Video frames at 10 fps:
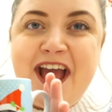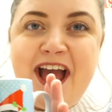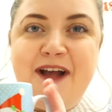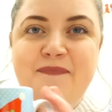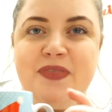
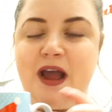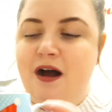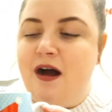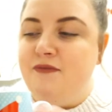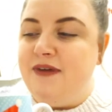I
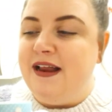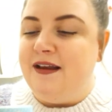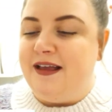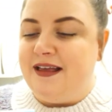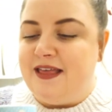really
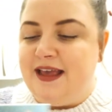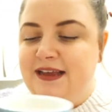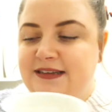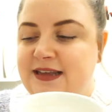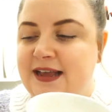like
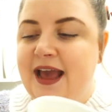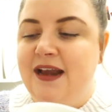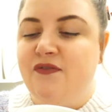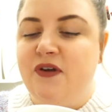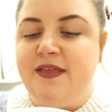these. Again,
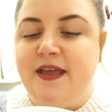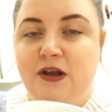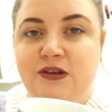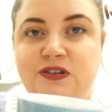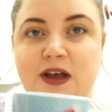I feel like they're
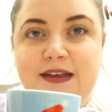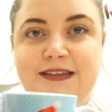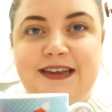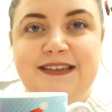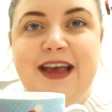good
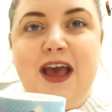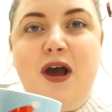sizes.